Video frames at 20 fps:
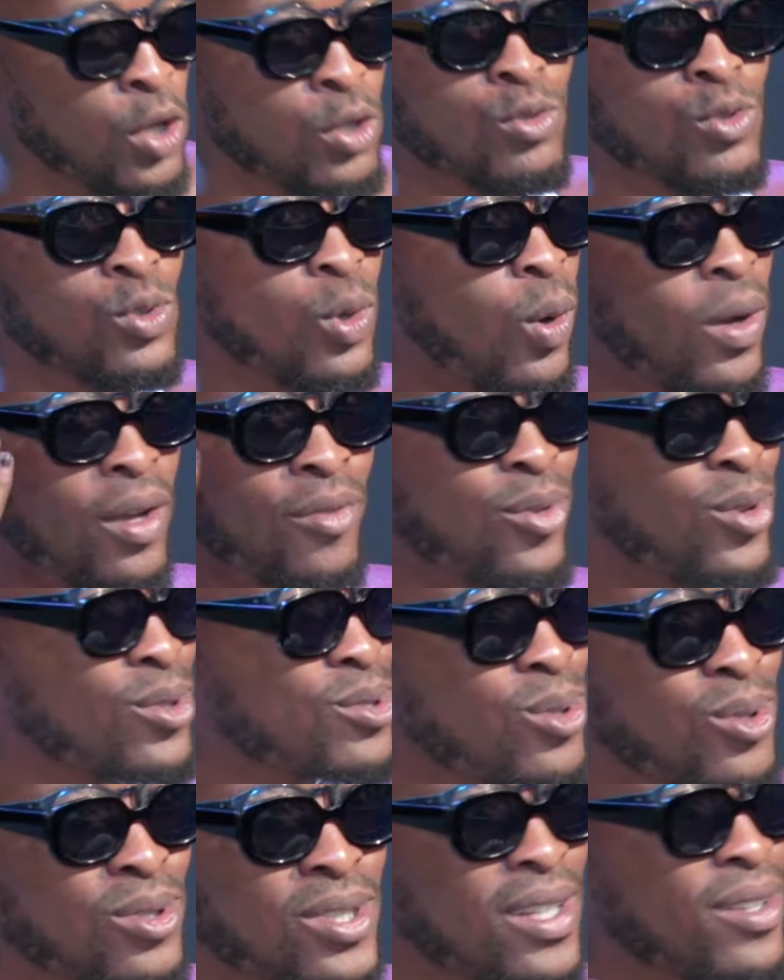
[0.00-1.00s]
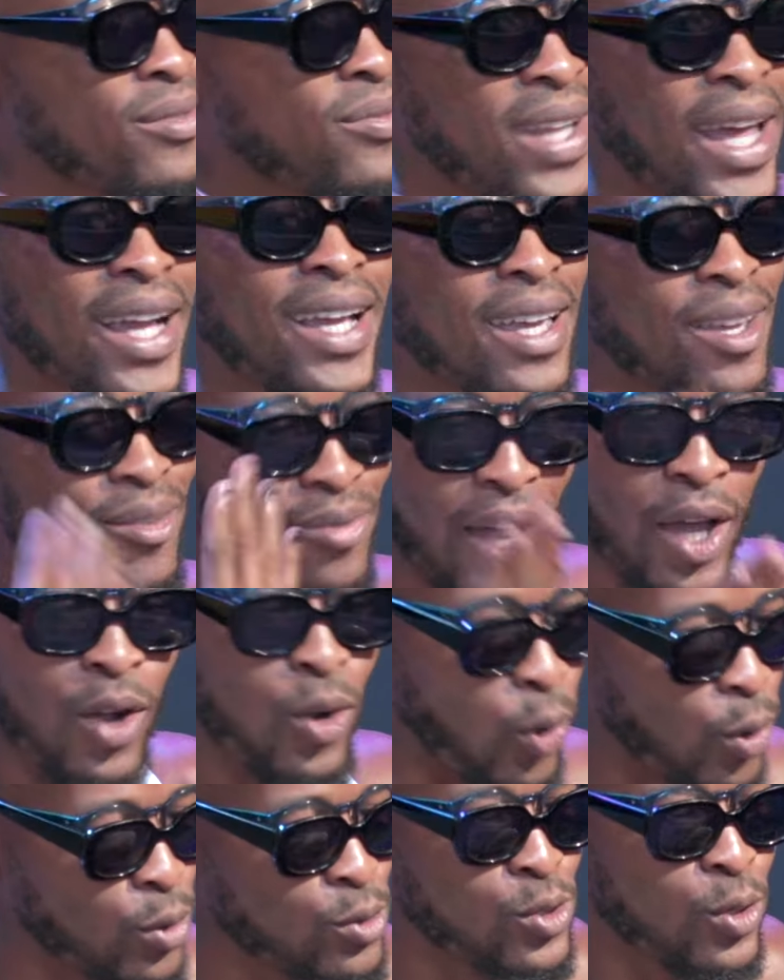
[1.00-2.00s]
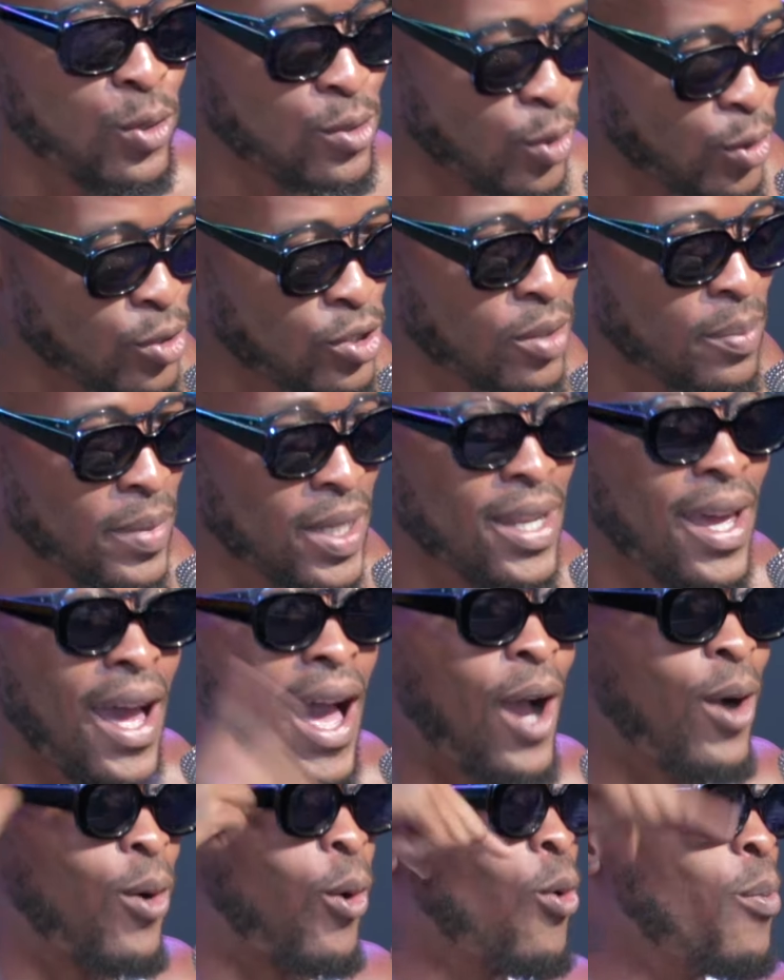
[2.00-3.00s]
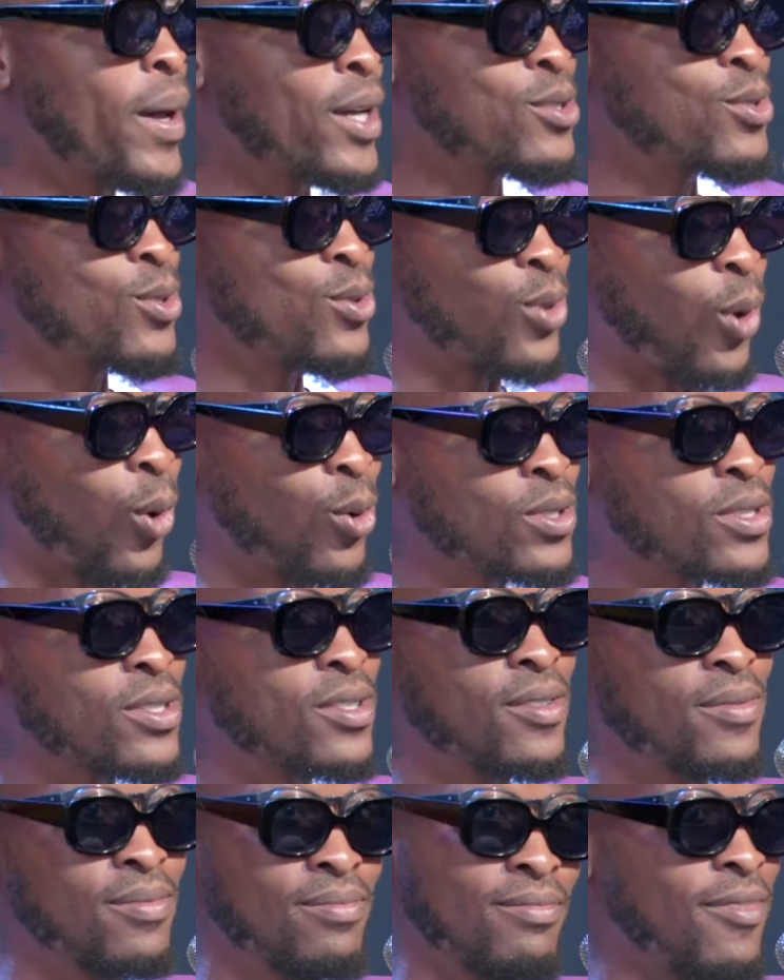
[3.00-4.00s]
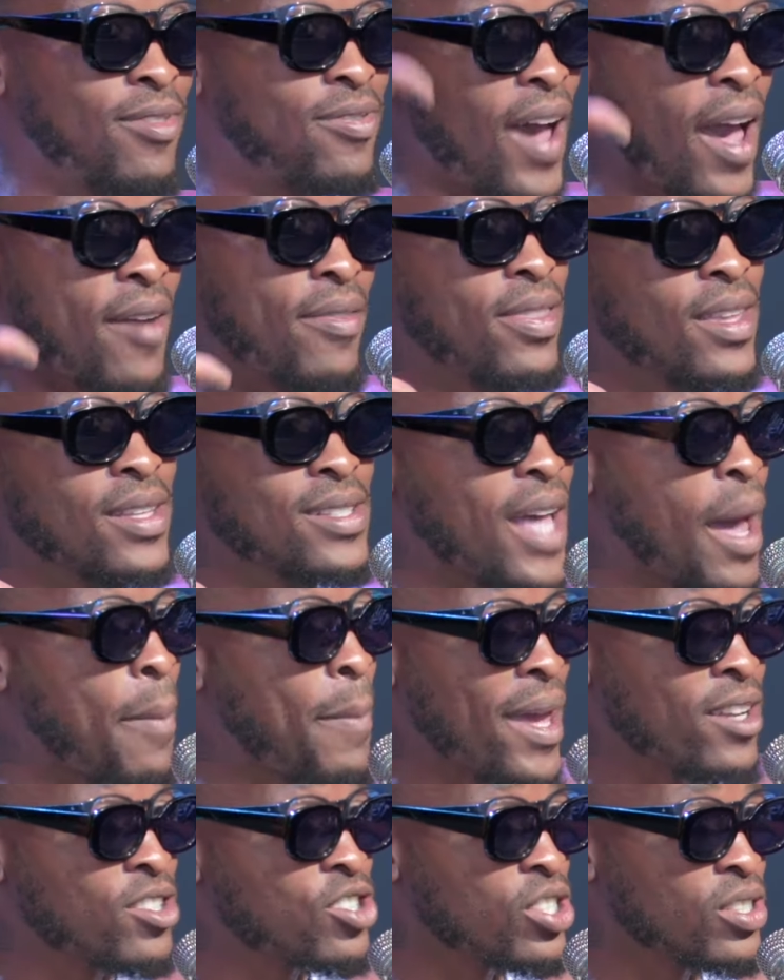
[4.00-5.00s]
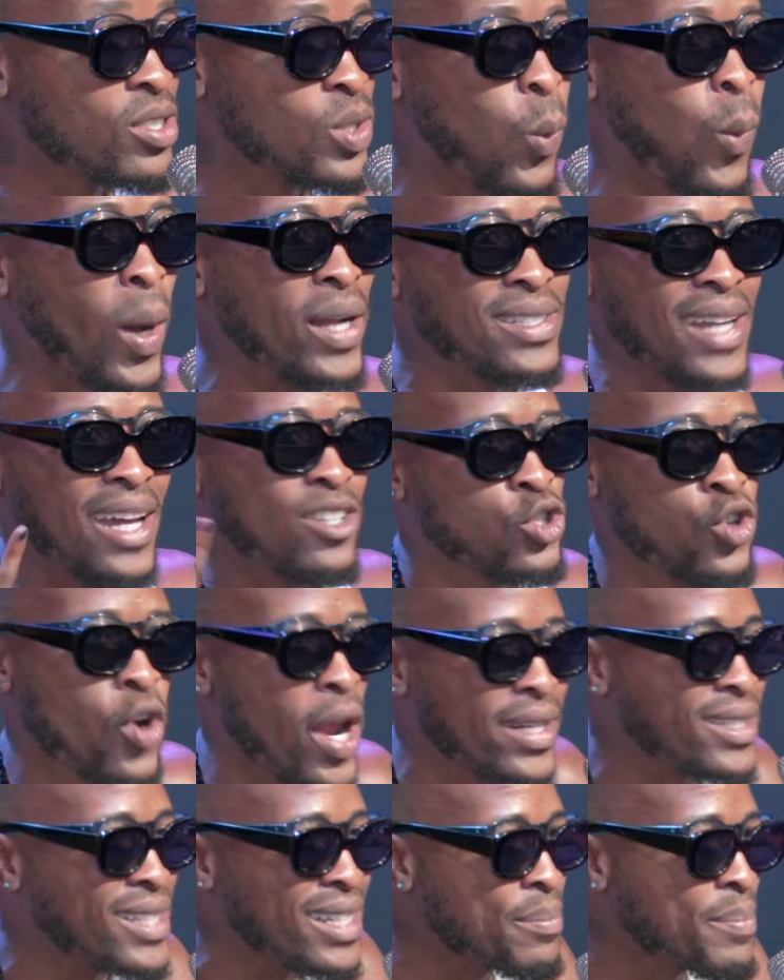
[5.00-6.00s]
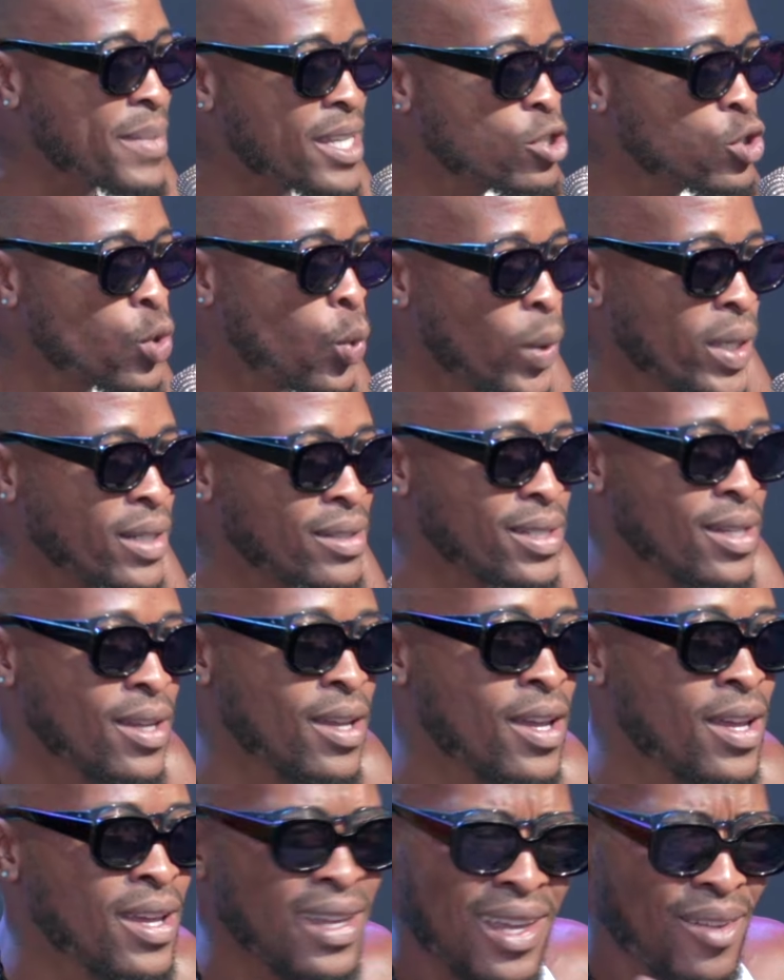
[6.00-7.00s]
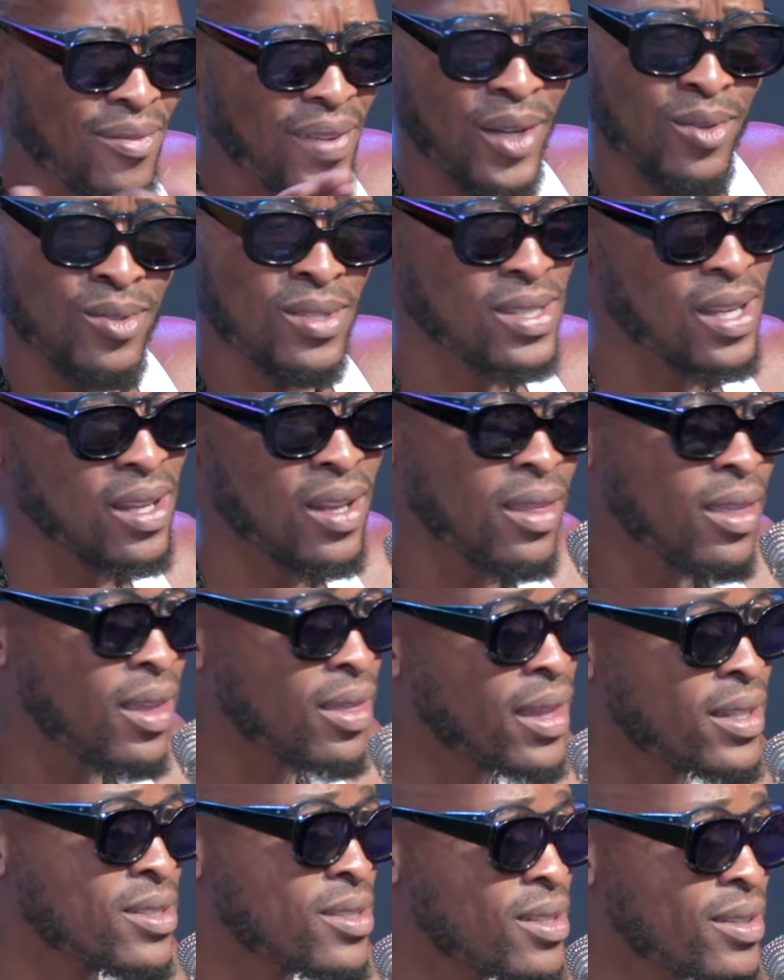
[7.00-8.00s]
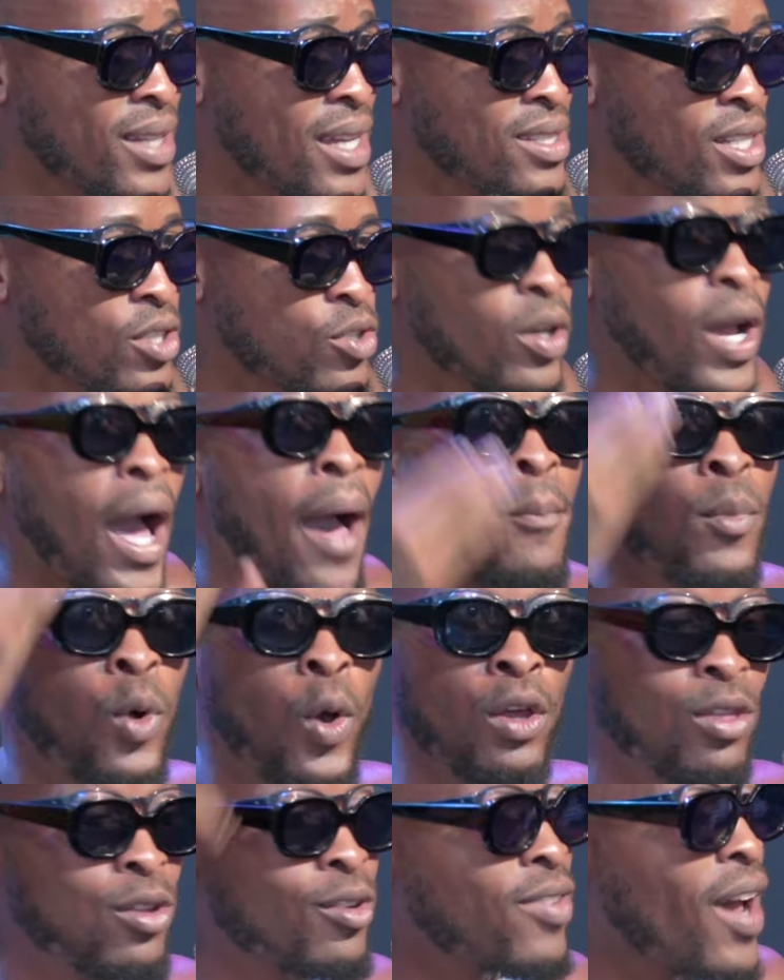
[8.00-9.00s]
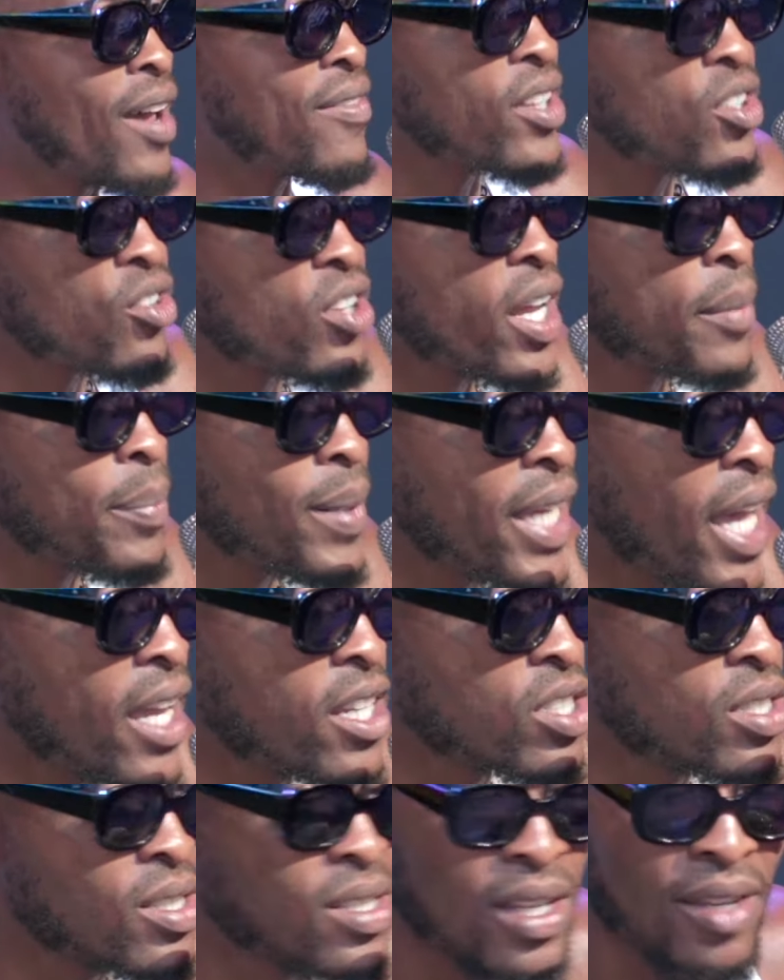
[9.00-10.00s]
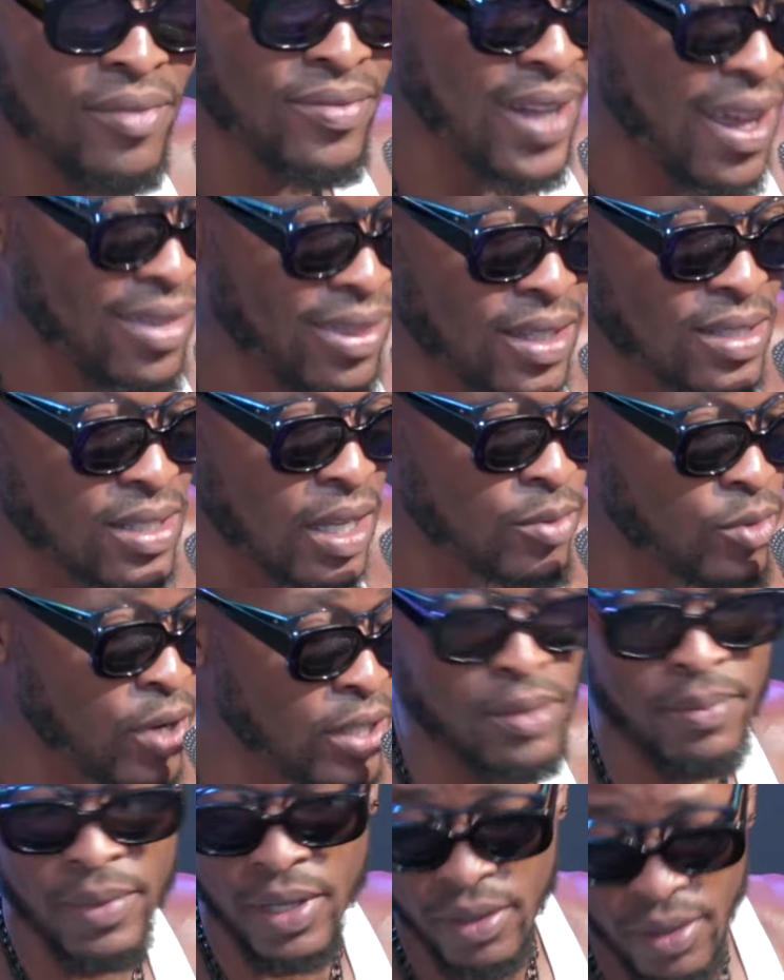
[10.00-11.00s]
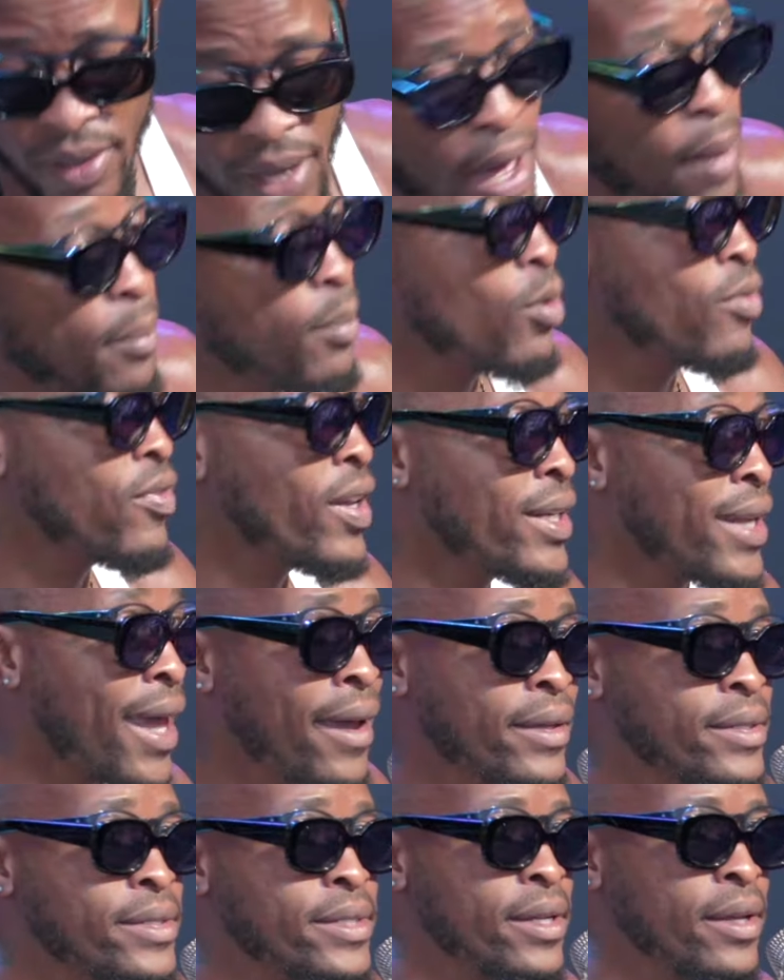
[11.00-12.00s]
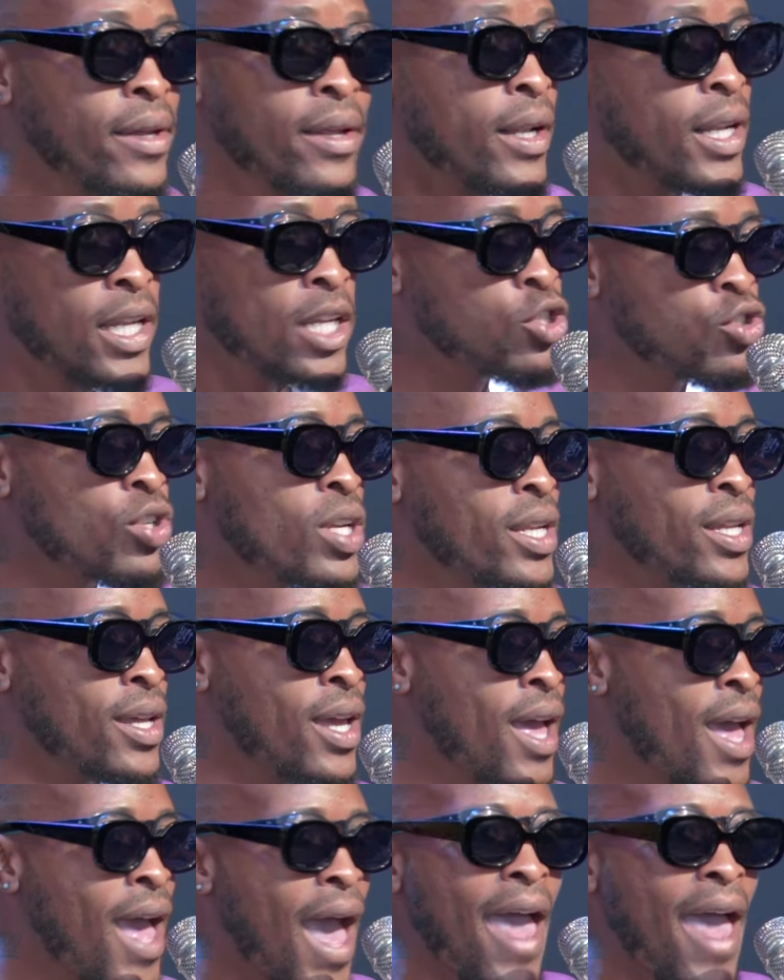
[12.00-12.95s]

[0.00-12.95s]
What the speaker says: So if I go to your social media, I go back to those five things I mentioned, what attracted me to it. If I don't see anything that's attractive, I'm going through 500 applications. If nothing is attracting me, I'm moving next, literally.